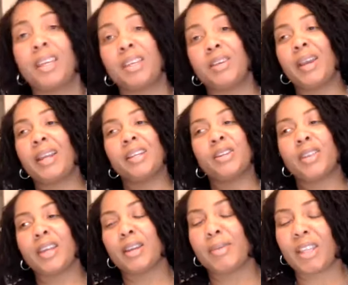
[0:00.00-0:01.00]
thank you. I didn't know
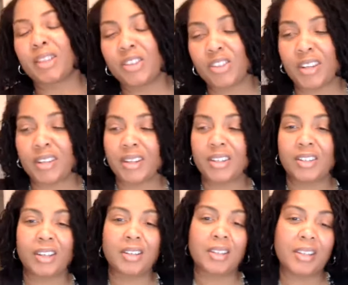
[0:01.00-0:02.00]
that about the Johnson and
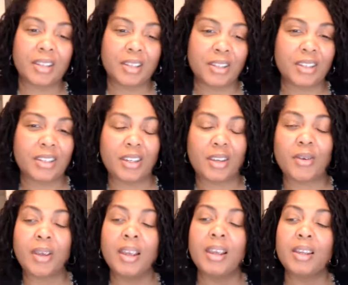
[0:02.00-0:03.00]
Johnson. That's good to know.
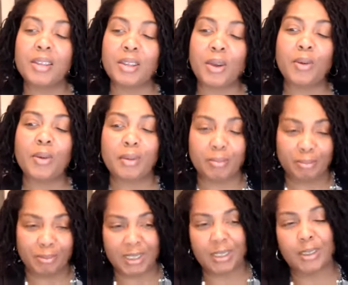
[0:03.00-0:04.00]
So
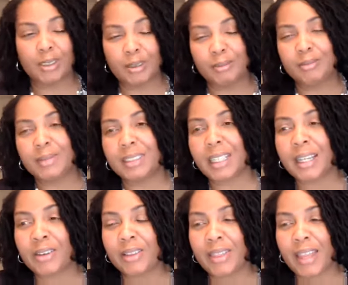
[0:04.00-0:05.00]
still
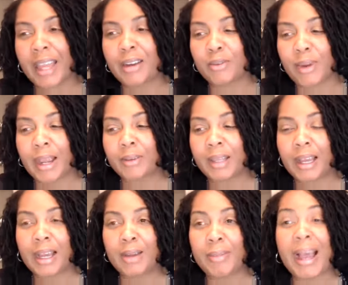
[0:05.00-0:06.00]
staying on that route.
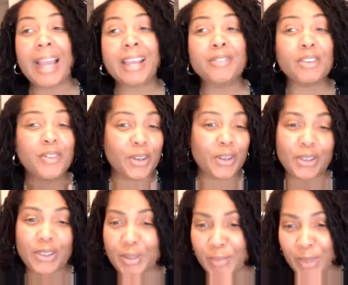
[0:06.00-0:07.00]
Um, I've even
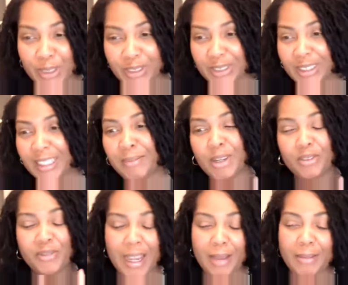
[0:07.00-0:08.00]
heard this personally
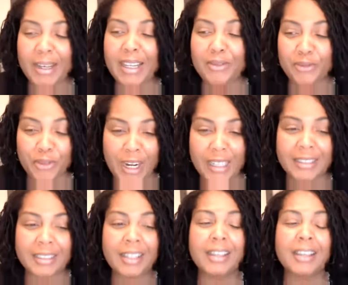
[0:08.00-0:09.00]
among family and
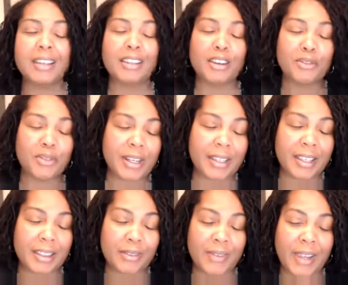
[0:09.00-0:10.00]
friends. They're afraid to
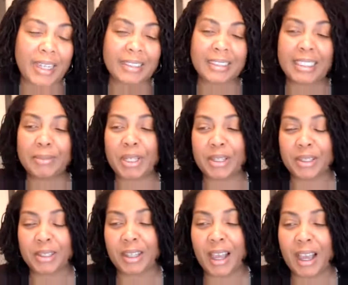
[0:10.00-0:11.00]
get the vaccine
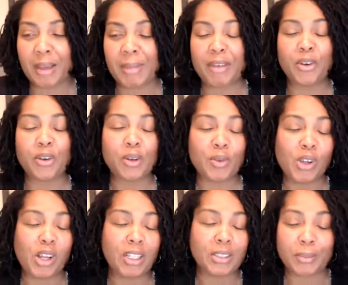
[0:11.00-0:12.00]
because um, I've heard it will
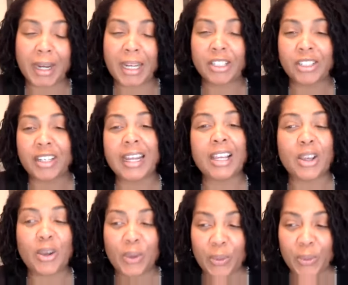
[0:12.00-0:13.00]
alter my
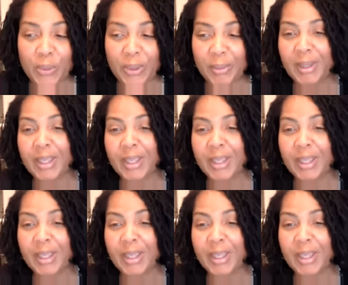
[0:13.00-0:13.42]
genetic code.